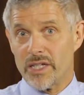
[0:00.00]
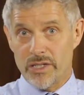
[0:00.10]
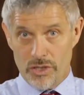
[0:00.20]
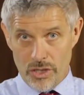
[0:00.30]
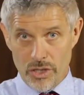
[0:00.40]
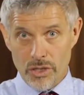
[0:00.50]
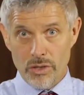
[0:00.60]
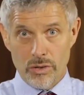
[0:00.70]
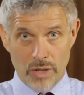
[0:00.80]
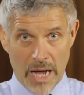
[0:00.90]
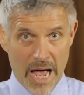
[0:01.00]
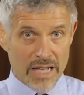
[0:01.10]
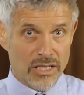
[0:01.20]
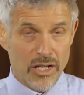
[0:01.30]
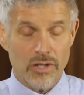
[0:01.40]
is you
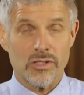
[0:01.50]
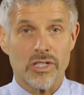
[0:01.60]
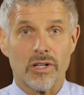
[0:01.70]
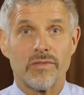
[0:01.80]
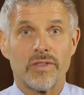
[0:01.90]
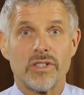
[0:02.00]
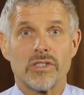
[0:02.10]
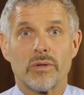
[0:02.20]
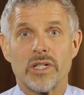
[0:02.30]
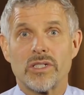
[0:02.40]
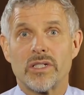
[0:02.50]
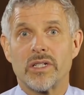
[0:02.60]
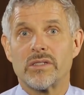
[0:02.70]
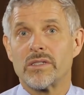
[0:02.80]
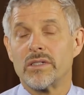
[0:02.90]
asking yourself these
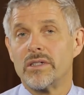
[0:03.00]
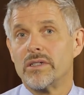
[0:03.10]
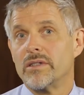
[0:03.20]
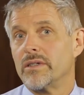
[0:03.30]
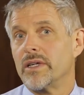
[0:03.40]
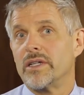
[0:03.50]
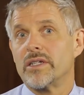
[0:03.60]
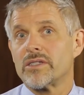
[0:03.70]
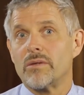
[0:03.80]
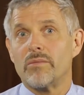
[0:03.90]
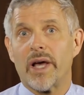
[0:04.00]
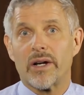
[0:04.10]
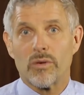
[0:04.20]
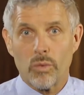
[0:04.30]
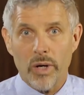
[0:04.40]
questions, it doesn't
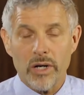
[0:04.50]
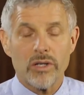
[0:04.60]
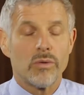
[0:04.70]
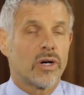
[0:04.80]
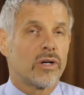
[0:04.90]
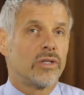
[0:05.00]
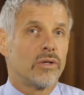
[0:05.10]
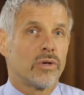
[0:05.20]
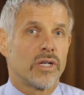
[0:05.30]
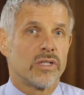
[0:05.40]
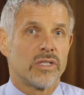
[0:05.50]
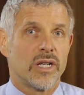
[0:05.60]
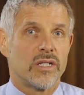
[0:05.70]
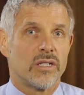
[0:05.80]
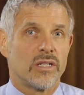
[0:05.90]
matter where you are in the
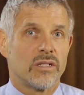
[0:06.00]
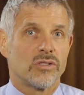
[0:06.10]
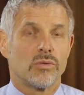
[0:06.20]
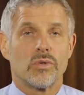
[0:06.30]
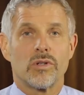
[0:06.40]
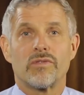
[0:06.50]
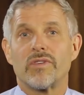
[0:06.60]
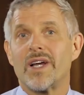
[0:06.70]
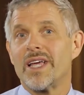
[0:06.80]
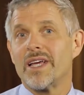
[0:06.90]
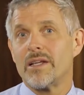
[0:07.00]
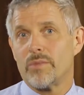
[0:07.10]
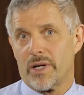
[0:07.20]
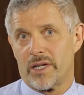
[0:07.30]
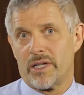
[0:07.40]
organization. This will work for
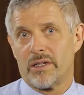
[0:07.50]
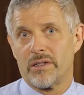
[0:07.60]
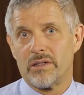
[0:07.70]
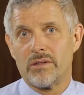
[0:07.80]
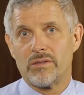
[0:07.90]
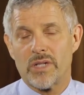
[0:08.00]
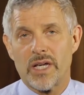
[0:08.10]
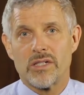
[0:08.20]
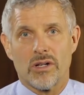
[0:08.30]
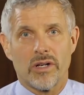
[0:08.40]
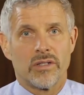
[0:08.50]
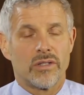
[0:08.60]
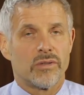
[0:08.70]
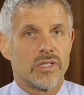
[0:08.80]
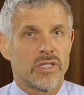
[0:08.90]
anybody who takes on the
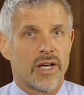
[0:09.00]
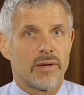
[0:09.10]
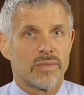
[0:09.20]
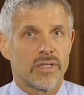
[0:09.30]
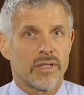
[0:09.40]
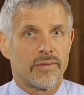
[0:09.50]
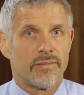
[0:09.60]
3 steps.